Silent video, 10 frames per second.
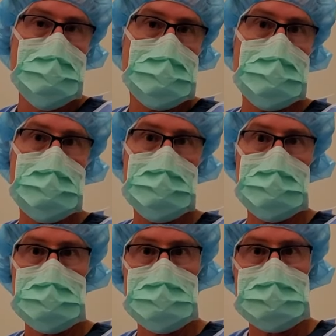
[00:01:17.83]
phase where
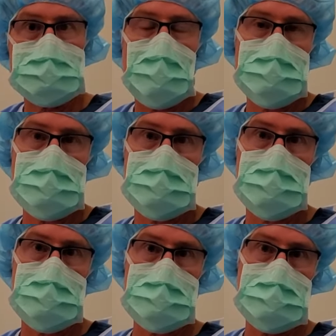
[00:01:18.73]
the viscosity
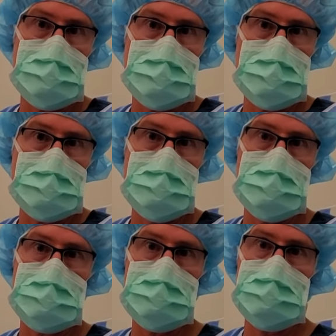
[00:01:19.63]
of that synovial
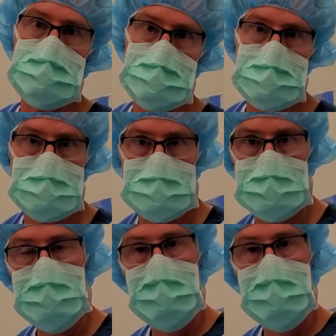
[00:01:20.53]
fluid continues to